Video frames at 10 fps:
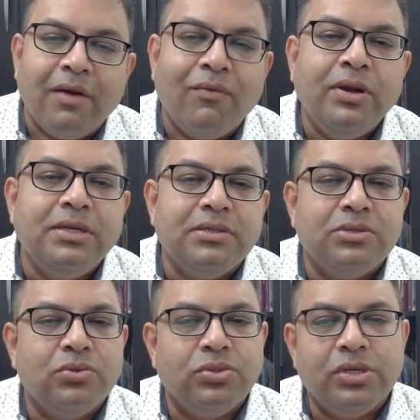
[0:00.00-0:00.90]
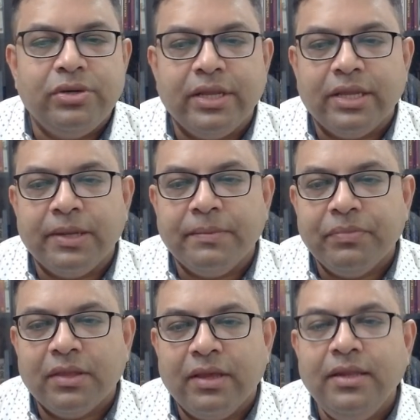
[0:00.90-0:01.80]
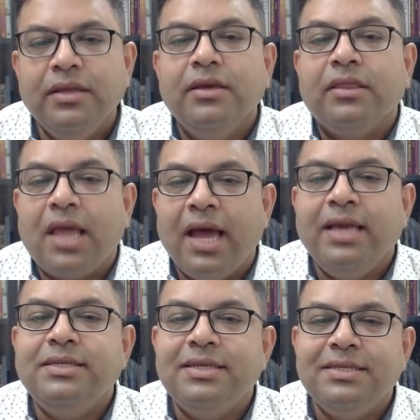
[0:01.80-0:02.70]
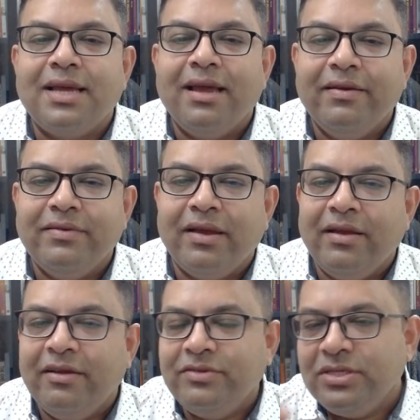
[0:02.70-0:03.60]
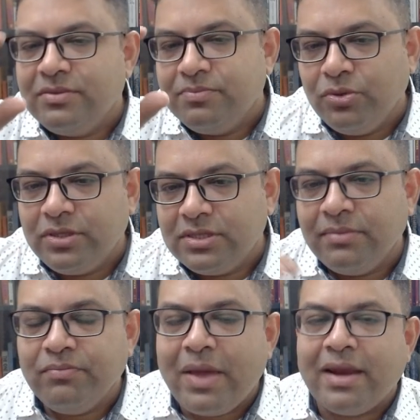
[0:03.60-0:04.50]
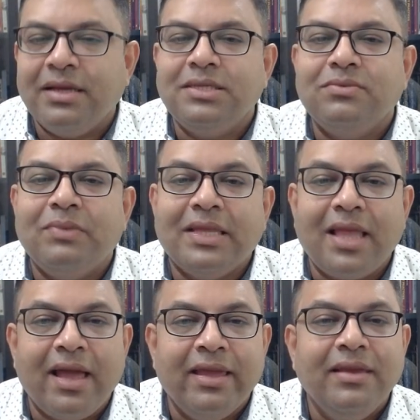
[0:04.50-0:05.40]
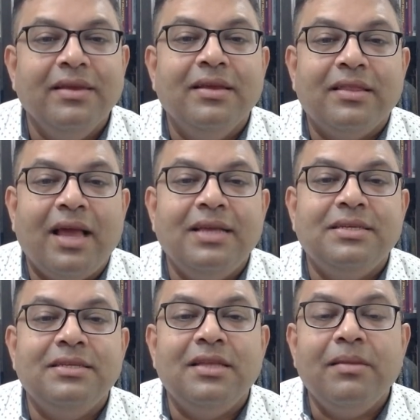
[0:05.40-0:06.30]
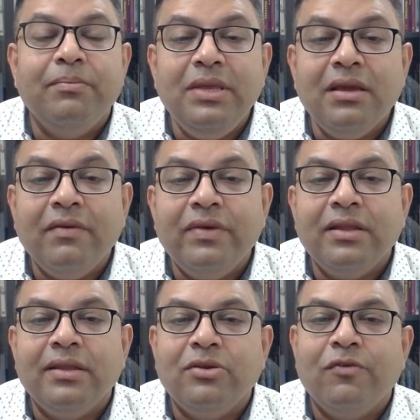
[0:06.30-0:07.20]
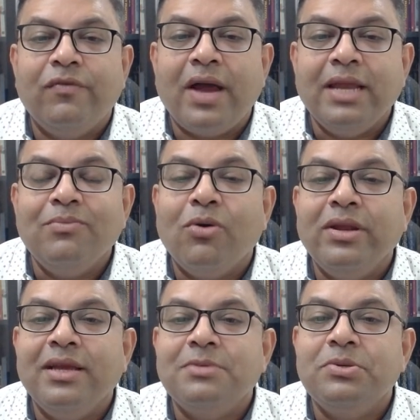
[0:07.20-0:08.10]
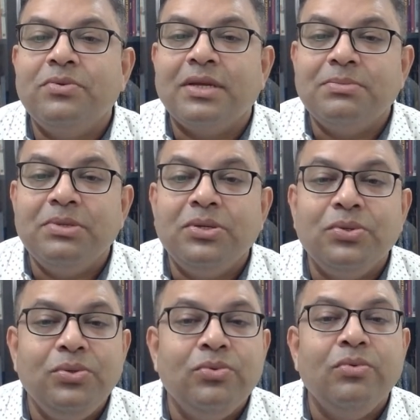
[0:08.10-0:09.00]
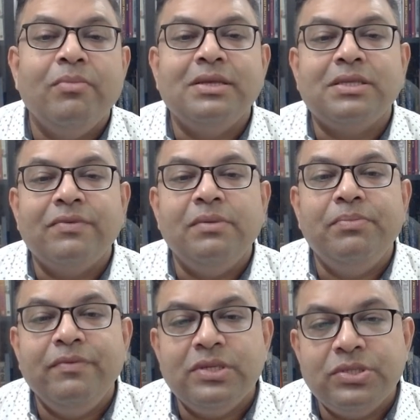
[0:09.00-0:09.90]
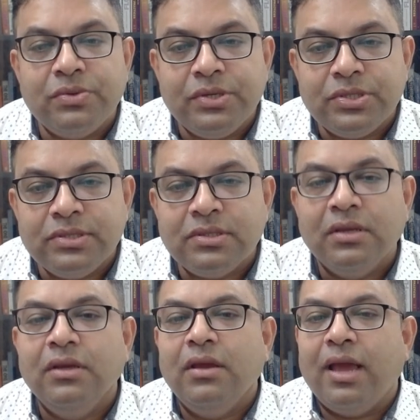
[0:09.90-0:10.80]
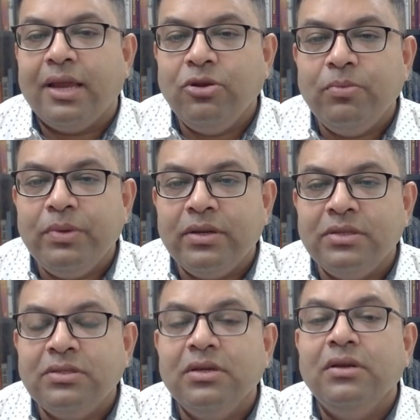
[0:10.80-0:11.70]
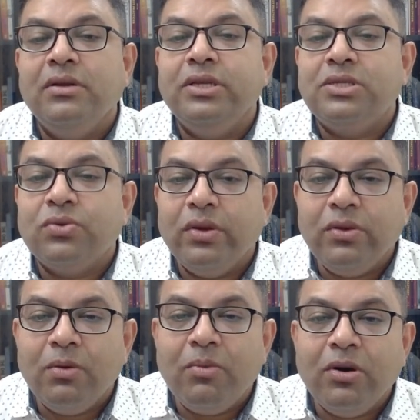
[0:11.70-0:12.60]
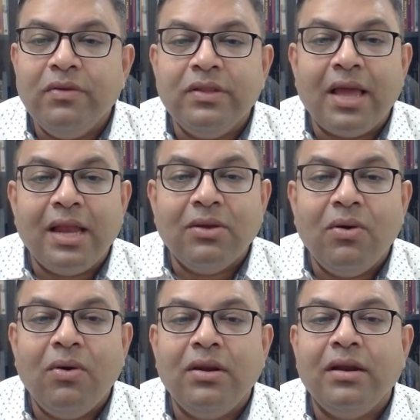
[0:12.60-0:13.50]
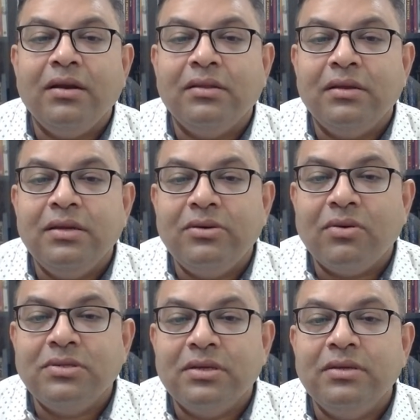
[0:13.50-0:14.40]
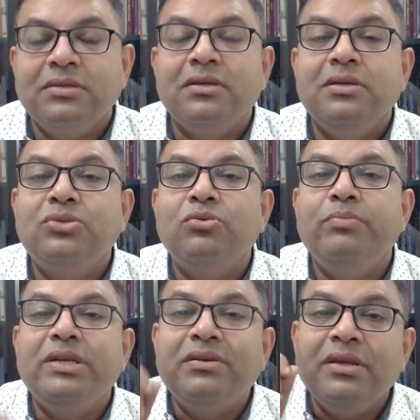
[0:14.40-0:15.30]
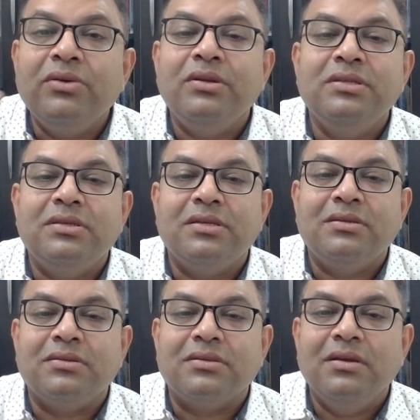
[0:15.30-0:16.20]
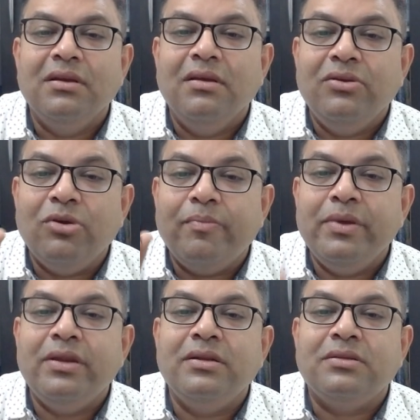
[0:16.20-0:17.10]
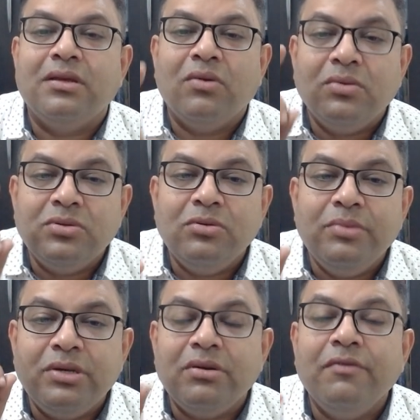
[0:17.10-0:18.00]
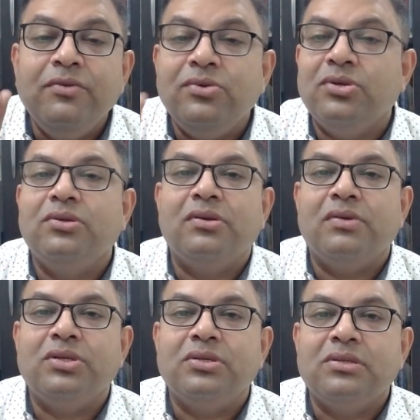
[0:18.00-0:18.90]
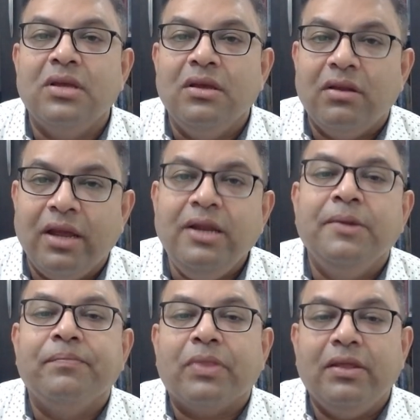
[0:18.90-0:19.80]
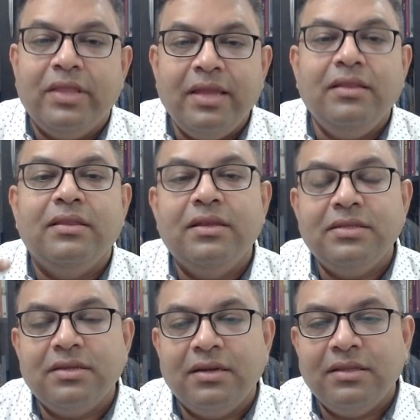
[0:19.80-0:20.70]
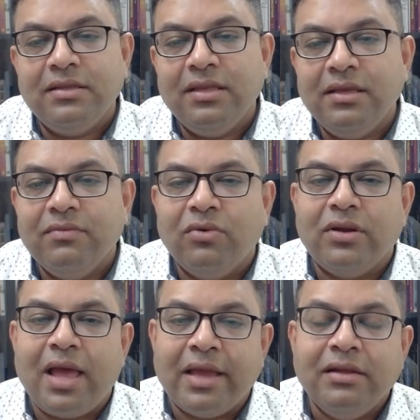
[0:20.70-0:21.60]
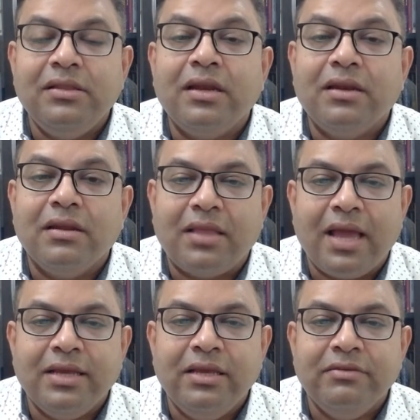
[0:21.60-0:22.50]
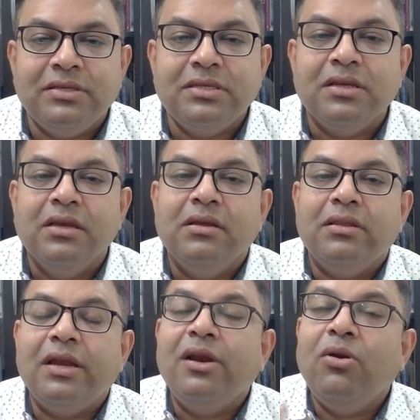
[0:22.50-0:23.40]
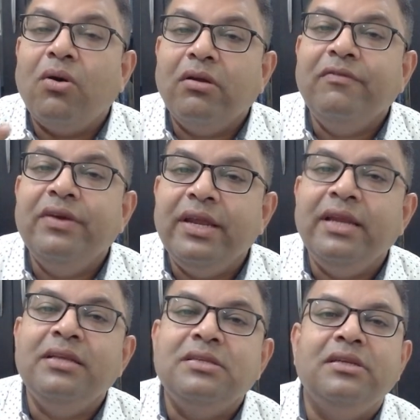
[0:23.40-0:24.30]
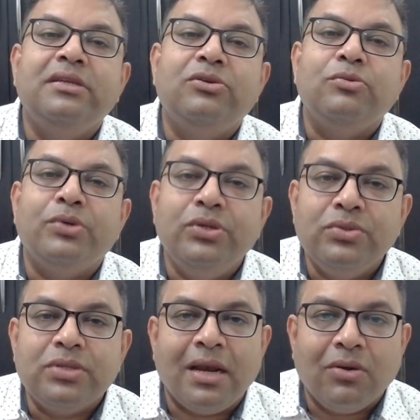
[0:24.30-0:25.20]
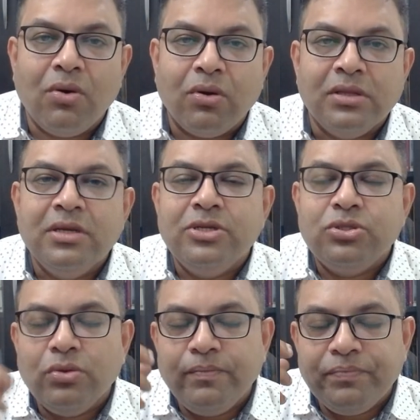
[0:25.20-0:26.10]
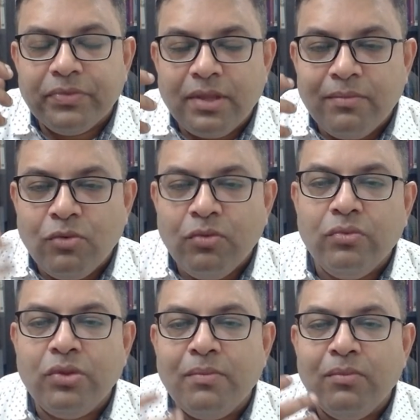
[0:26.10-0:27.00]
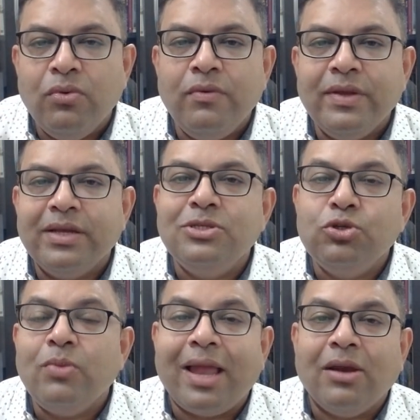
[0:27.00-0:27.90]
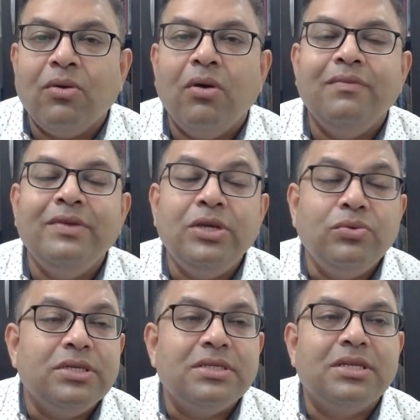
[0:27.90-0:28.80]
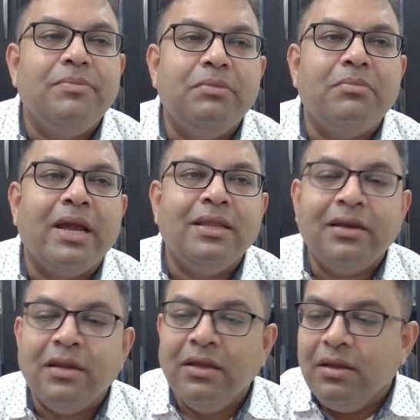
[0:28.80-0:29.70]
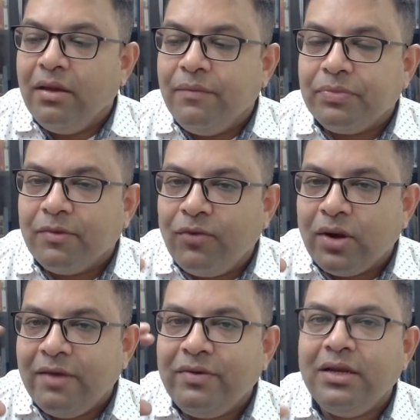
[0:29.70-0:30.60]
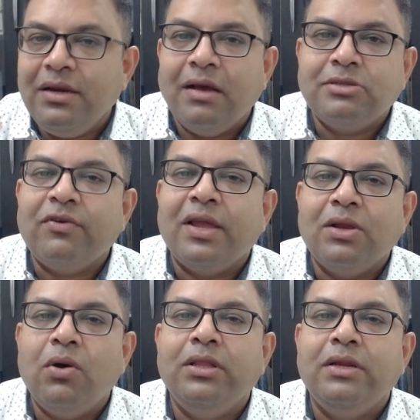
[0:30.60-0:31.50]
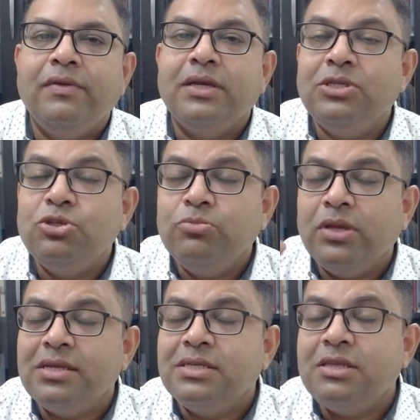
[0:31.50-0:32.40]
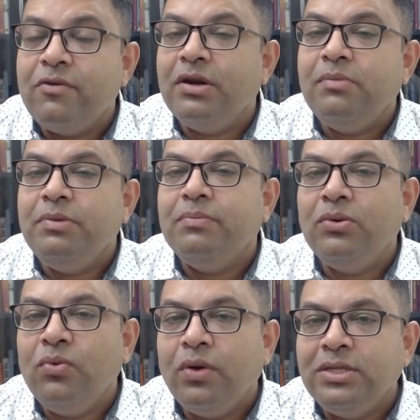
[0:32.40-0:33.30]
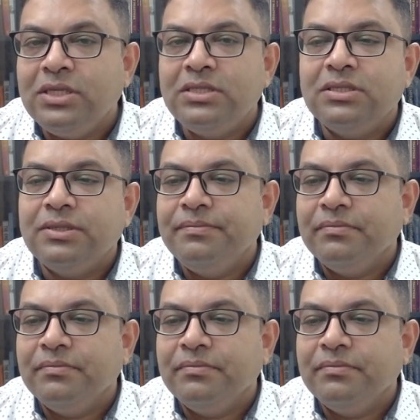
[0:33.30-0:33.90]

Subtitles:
Avoid social drinking. Right? Thay says, I have just put some paras by Thay. Thay says that be aware that your fine body has been transmitted to you by several previous generations and your parents. Destroying your body with alcohol and other intoxicants is to betray your ancestors, your parents, and also to betray future generations, right? Then there's another thing, what angle that Thay gives is that a lot of grain is needed to produce alcohol. So the more we consume alcohol, we need to just keep in mind that for every glass of alcohol that we consume, there are several people who are just,